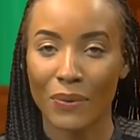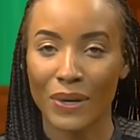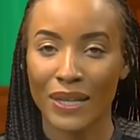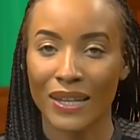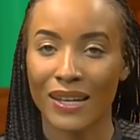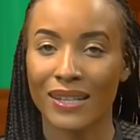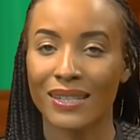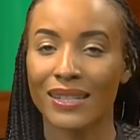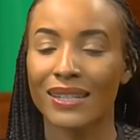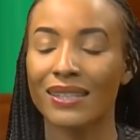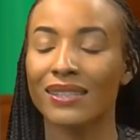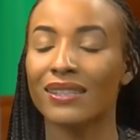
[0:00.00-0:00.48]
with
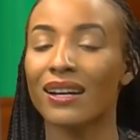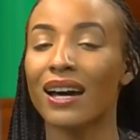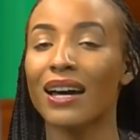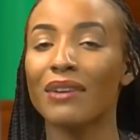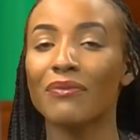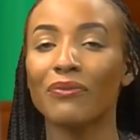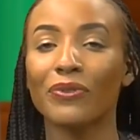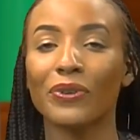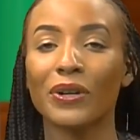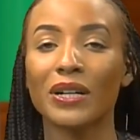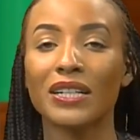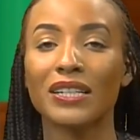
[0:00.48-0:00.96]
us. It's time
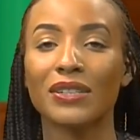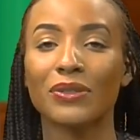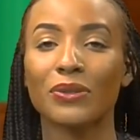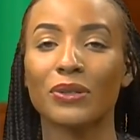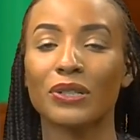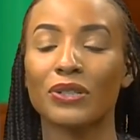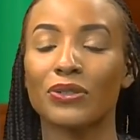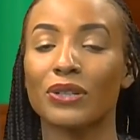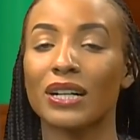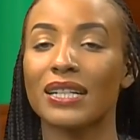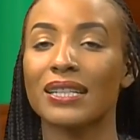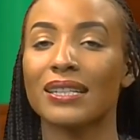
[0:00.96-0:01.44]
for us to
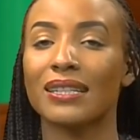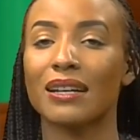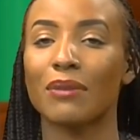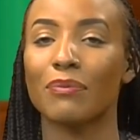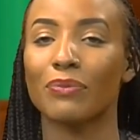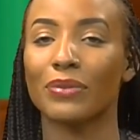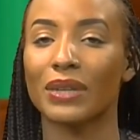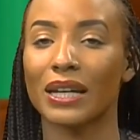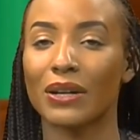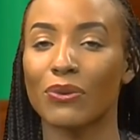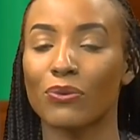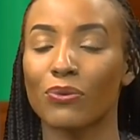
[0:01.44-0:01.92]
address
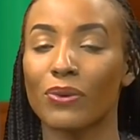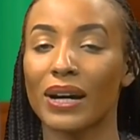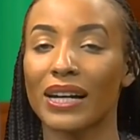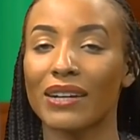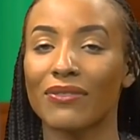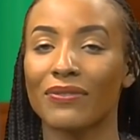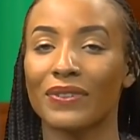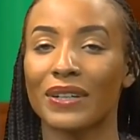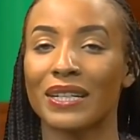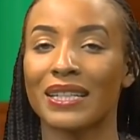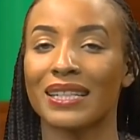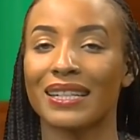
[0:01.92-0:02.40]
something
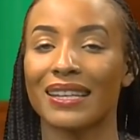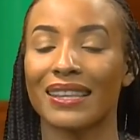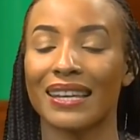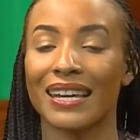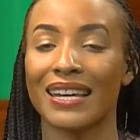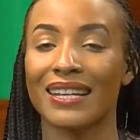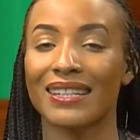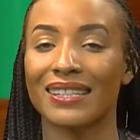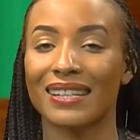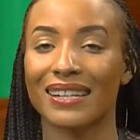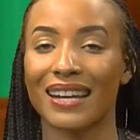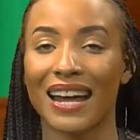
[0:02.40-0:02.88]
relevant to the
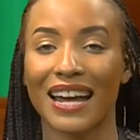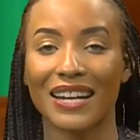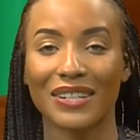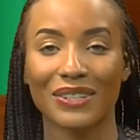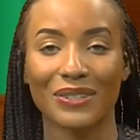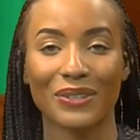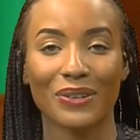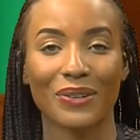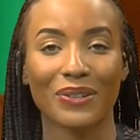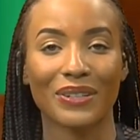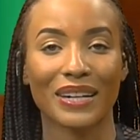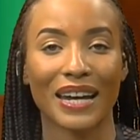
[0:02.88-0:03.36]

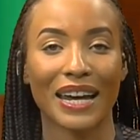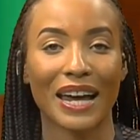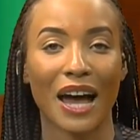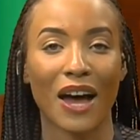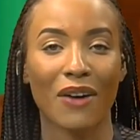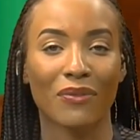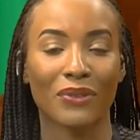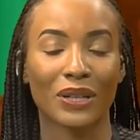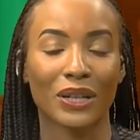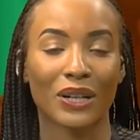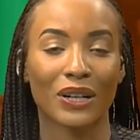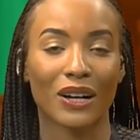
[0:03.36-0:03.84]
International Day
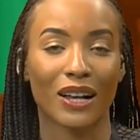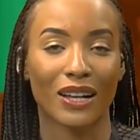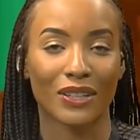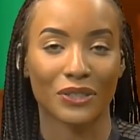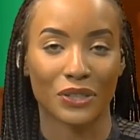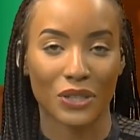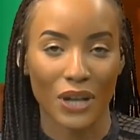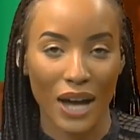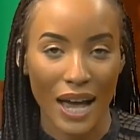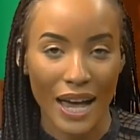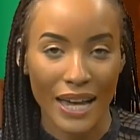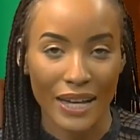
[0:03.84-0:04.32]
of the Girl
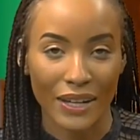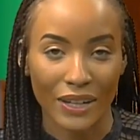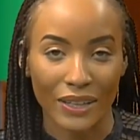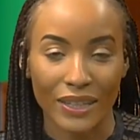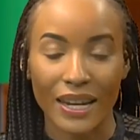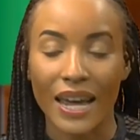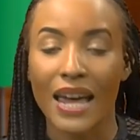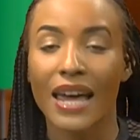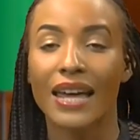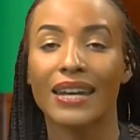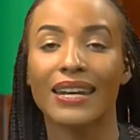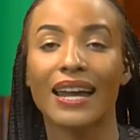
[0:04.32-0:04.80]
Child.
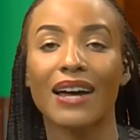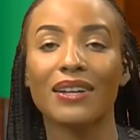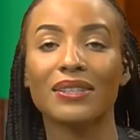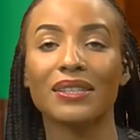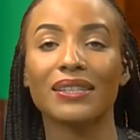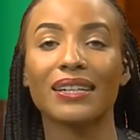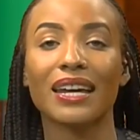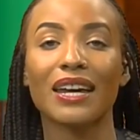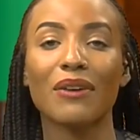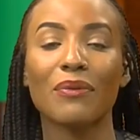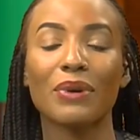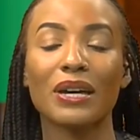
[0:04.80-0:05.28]
Now,
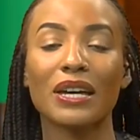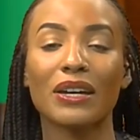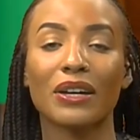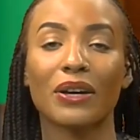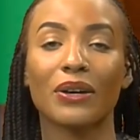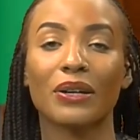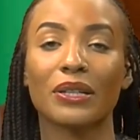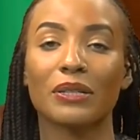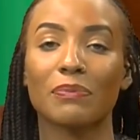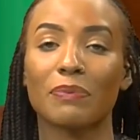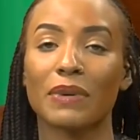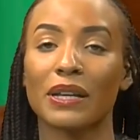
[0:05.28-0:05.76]
today we are
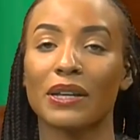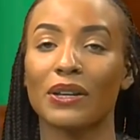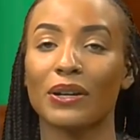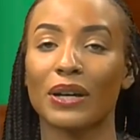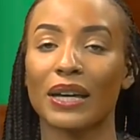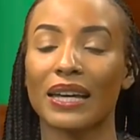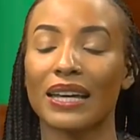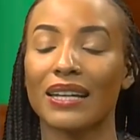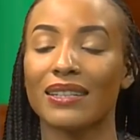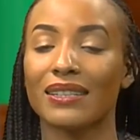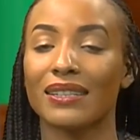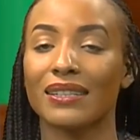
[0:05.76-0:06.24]
going to be
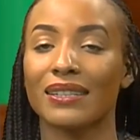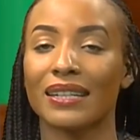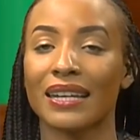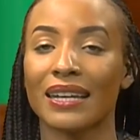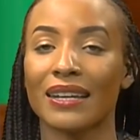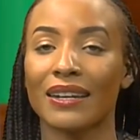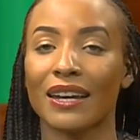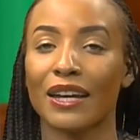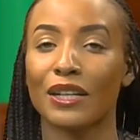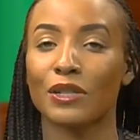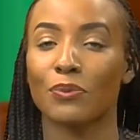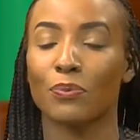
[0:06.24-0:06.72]
looking into
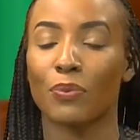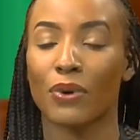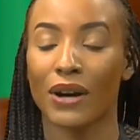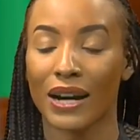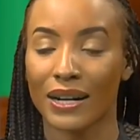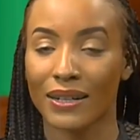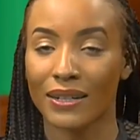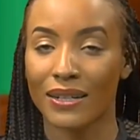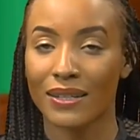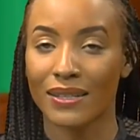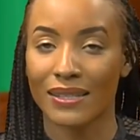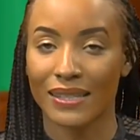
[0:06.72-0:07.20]
teenage
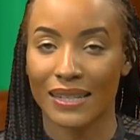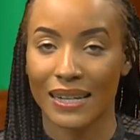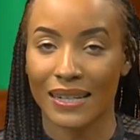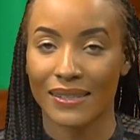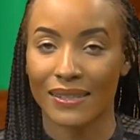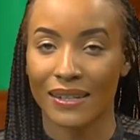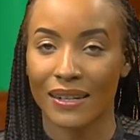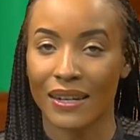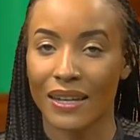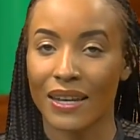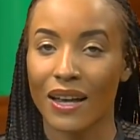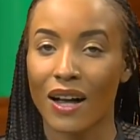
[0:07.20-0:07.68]
pregnancies,
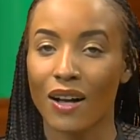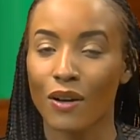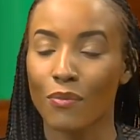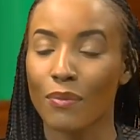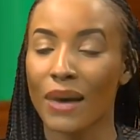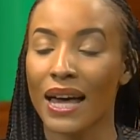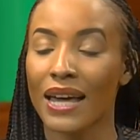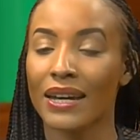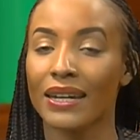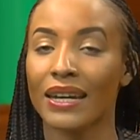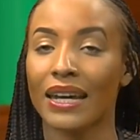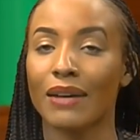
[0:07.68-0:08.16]
and a young
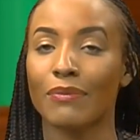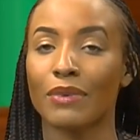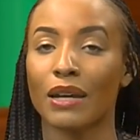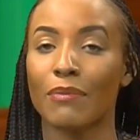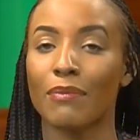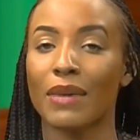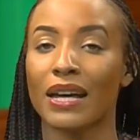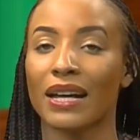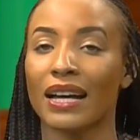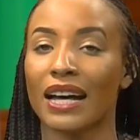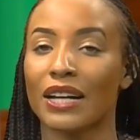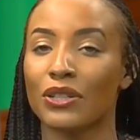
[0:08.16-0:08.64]
man named
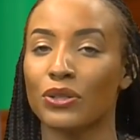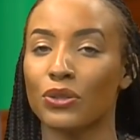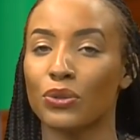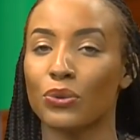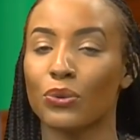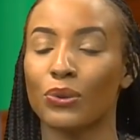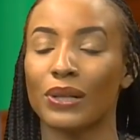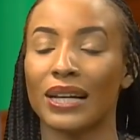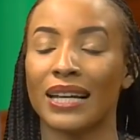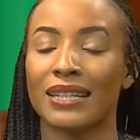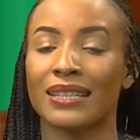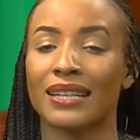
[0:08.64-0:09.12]
Emeka
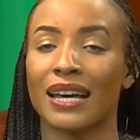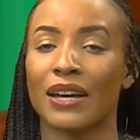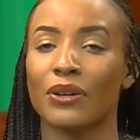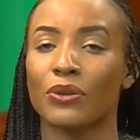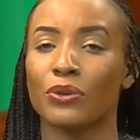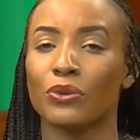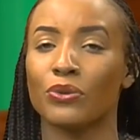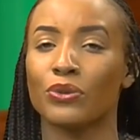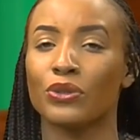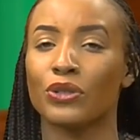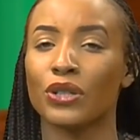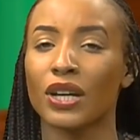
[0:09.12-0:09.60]
Chukuleta,
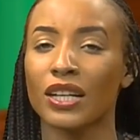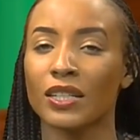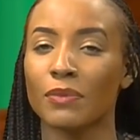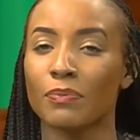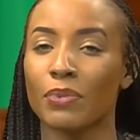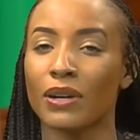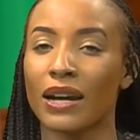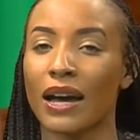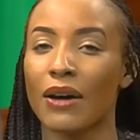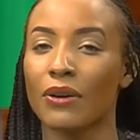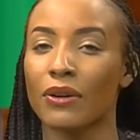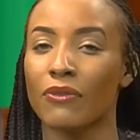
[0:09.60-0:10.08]
who just
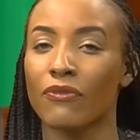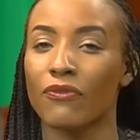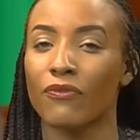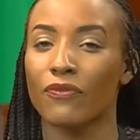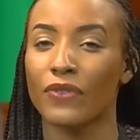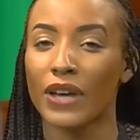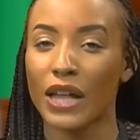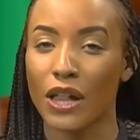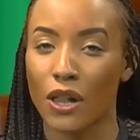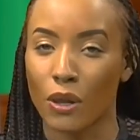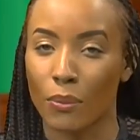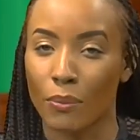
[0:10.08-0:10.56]
put out a
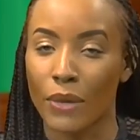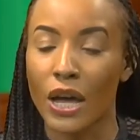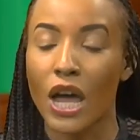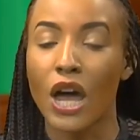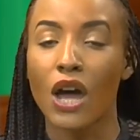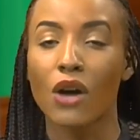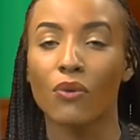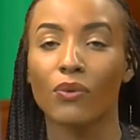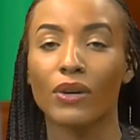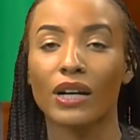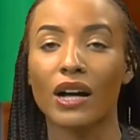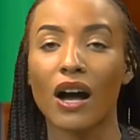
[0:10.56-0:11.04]
film
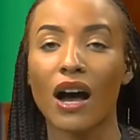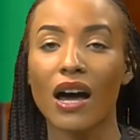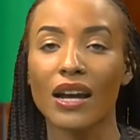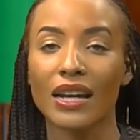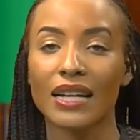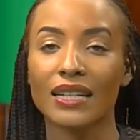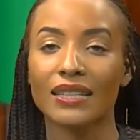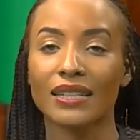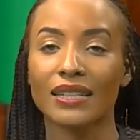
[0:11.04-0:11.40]
regarding